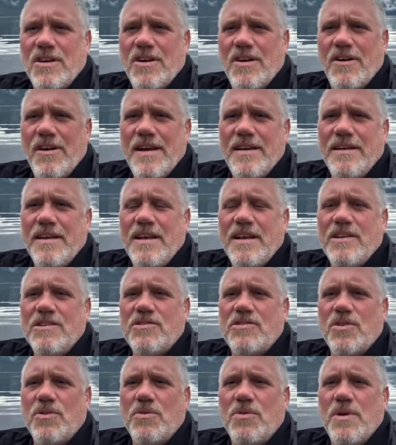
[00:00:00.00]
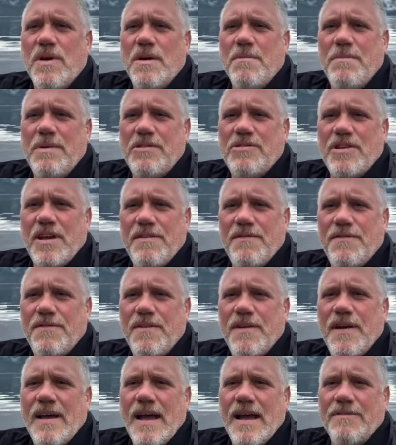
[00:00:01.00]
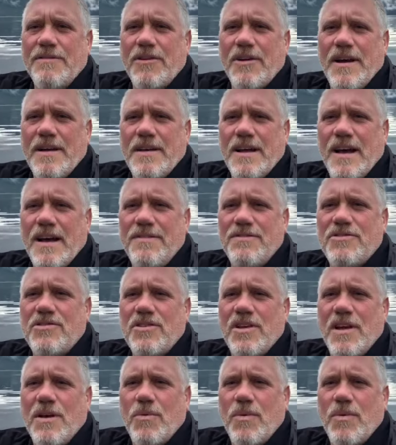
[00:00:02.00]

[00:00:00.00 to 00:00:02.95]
All right, so be safe, have great dives,